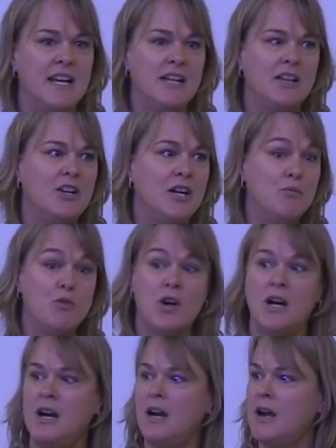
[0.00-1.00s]
in learning
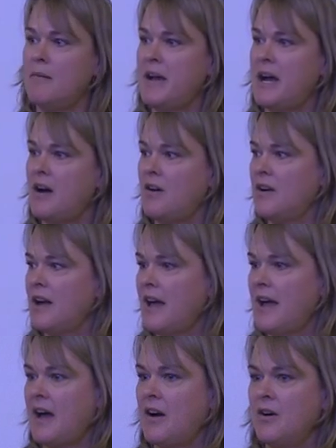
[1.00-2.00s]
more about
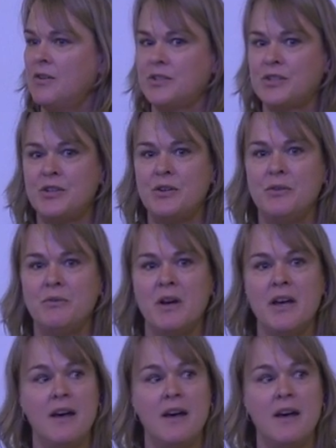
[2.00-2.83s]
how to